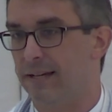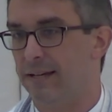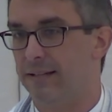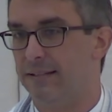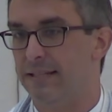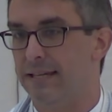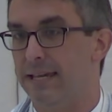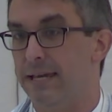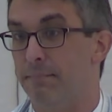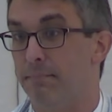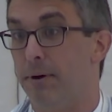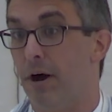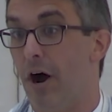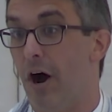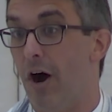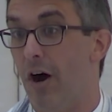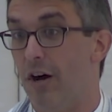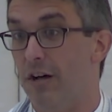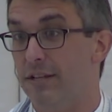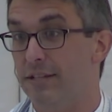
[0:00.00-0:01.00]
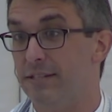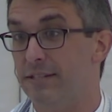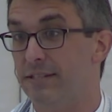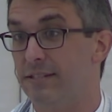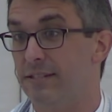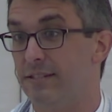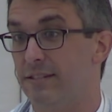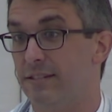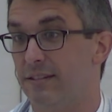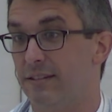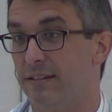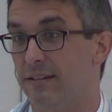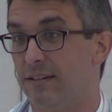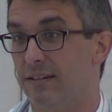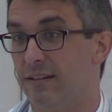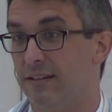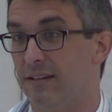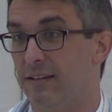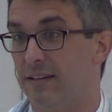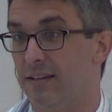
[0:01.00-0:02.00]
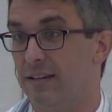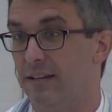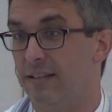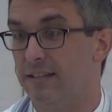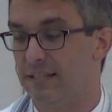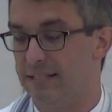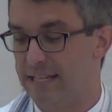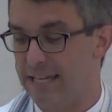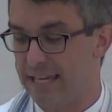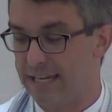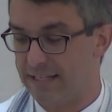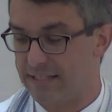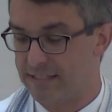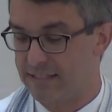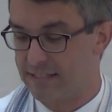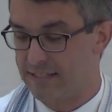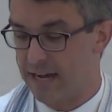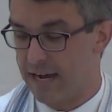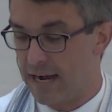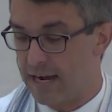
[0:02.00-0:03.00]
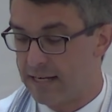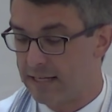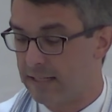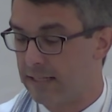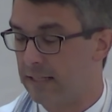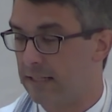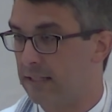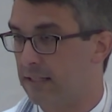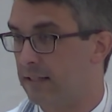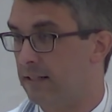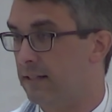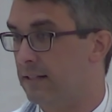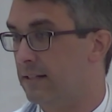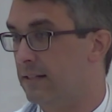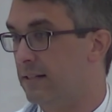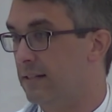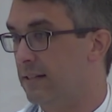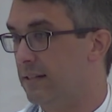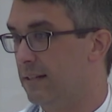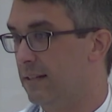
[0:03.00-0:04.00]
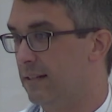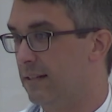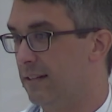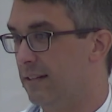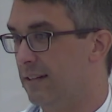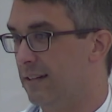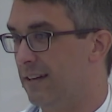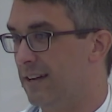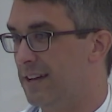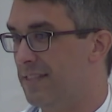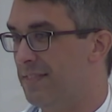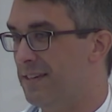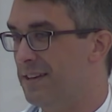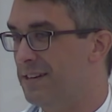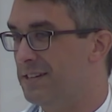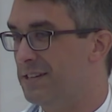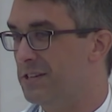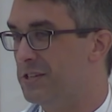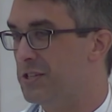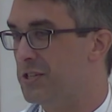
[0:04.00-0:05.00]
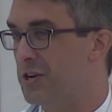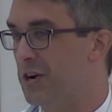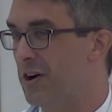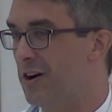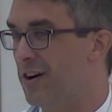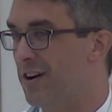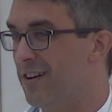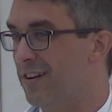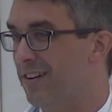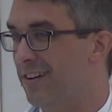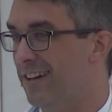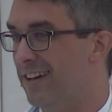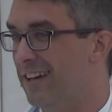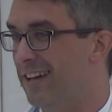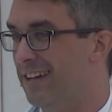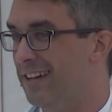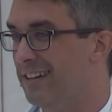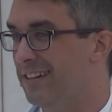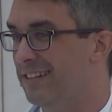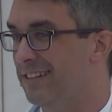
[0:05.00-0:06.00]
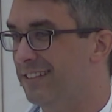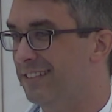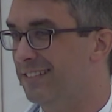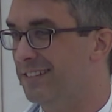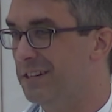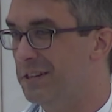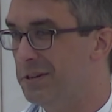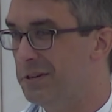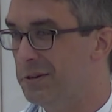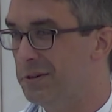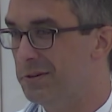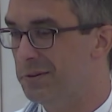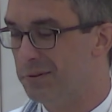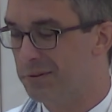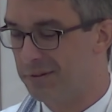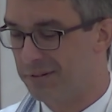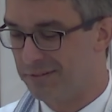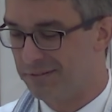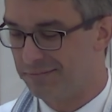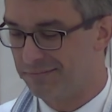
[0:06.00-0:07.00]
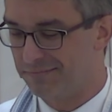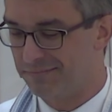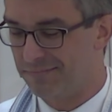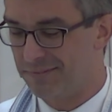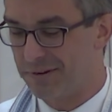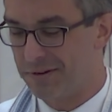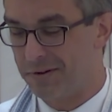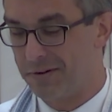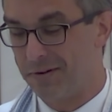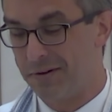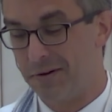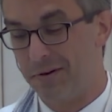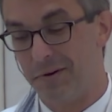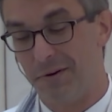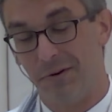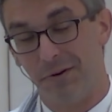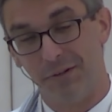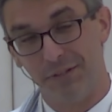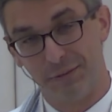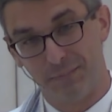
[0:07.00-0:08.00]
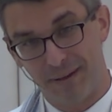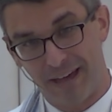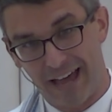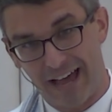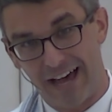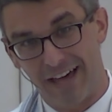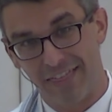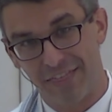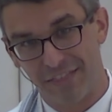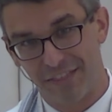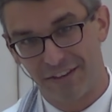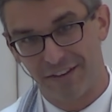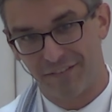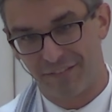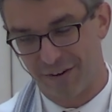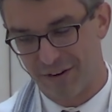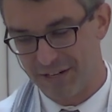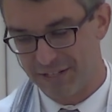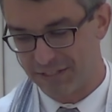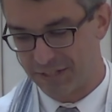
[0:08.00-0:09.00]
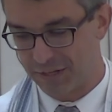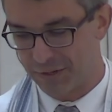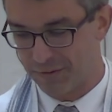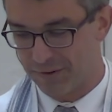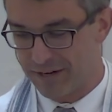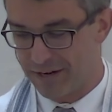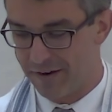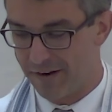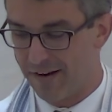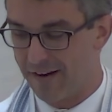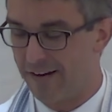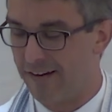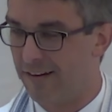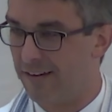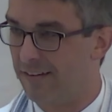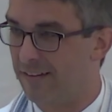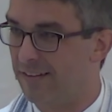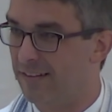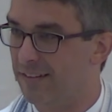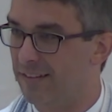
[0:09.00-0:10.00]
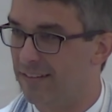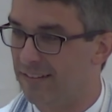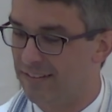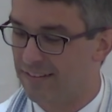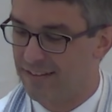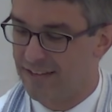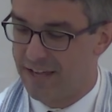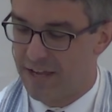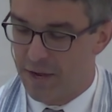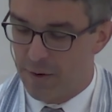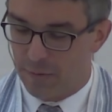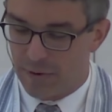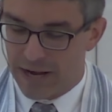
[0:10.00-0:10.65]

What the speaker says: to hit pause, to take stock, and then to chart a new, old path for his career. What I